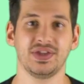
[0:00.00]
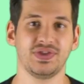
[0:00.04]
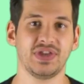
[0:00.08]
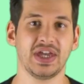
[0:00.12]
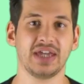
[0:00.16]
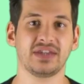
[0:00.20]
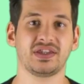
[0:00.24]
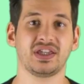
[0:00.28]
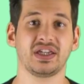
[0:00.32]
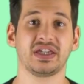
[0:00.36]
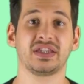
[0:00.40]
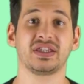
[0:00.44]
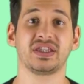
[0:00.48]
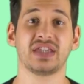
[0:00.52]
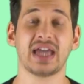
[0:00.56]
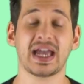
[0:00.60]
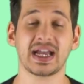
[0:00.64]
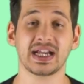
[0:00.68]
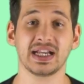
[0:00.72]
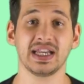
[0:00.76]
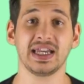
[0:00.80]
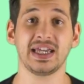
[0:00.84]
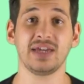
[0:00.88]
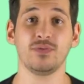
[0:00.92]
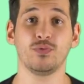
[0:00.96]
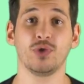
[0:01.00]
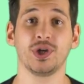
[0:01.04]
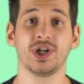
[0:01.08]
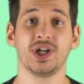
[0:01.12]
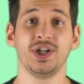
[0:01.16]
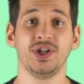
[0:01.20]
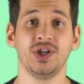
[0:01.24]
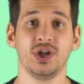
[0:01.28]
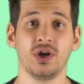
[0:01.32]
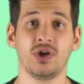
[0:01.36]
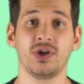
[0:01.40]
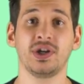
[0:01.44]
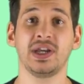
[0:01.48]
That's exactly what a
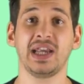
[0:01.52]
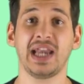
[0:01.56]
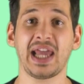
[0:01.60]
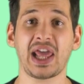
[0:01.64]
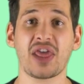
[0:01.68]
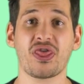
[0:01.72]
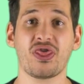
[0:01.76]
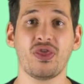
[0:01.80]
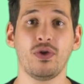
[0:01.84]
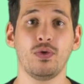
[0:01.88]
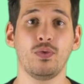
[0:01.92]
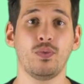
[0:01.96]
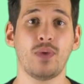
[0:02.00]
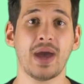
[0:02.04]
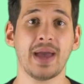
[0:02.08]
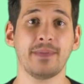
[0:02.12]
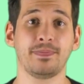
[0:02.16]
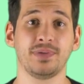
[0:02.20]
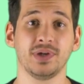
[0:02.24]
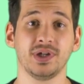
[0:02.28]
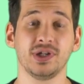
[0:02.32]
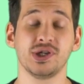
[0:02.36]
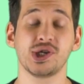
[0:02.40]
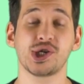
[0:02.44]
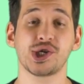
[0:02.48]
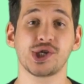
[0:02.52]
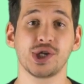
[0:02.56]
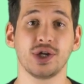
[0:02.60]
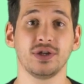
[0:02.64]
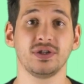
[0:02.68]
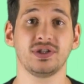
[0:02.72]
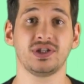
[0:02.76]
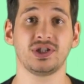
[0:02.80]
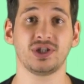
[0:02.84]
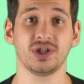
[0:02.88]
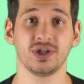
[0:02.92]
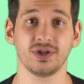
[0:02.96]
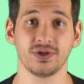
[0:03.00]
non-lethal weapon
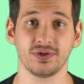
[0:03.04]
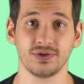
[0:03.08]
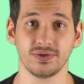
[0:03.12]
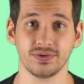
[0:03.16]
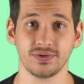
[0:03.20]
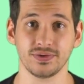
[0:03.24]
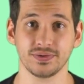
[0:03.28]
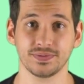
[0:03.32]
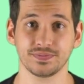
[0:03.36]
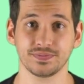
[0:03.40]
should do.